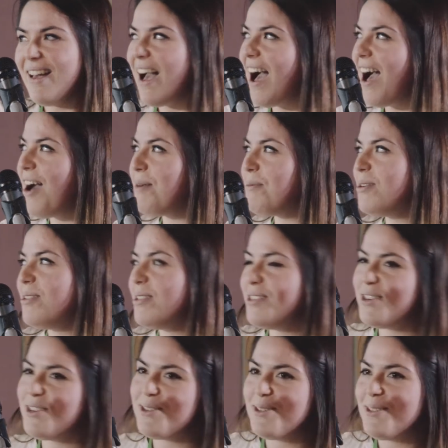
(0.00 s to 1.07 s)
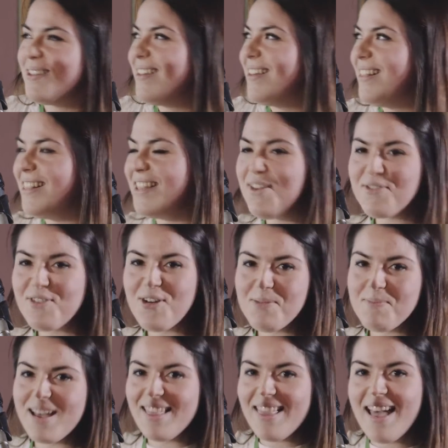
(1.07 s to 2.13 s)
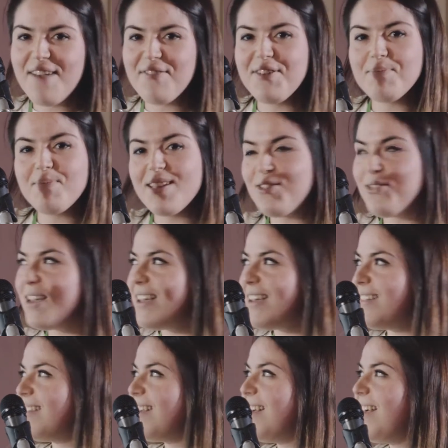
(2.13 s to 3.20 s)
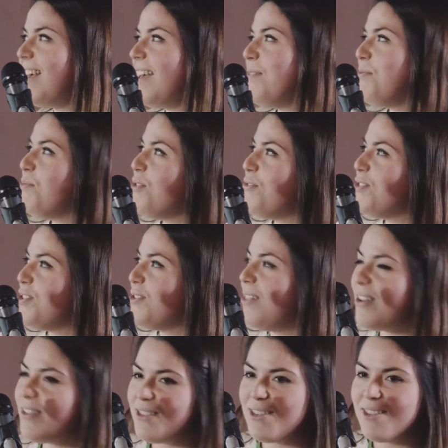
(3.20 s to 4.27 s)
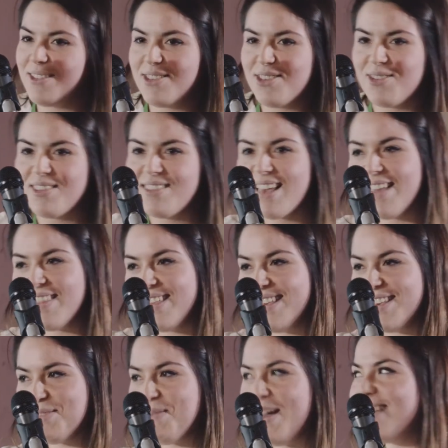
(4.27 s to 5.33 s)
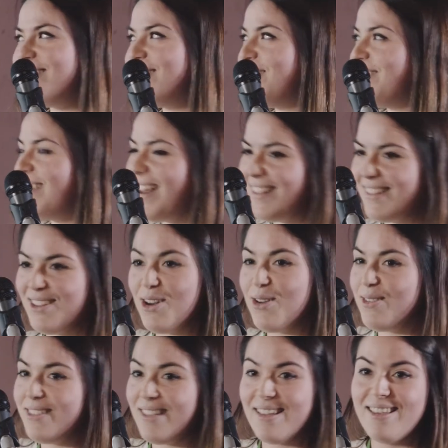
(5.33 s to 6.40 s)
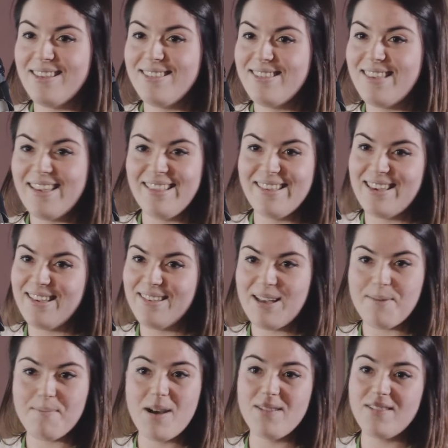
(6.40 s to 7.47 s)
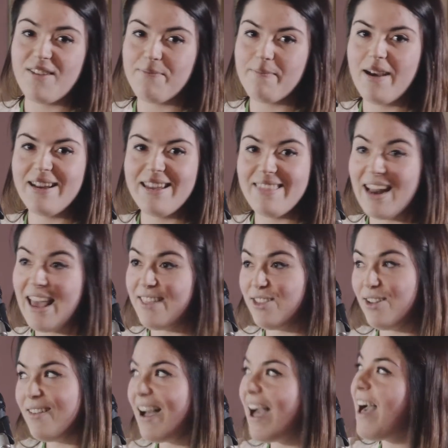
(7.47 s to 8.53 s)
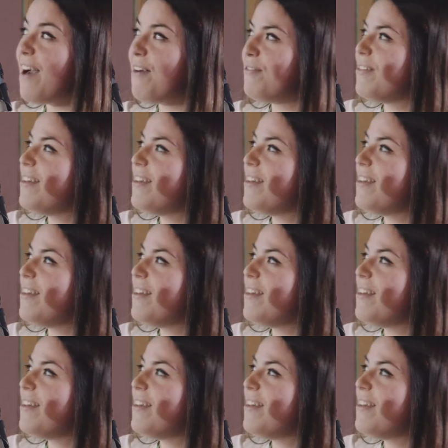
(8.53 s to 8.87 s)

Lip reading: how I'm going to live all my life in Madrid and move to London to study this master that it cost an insanely amount of money that I don't have.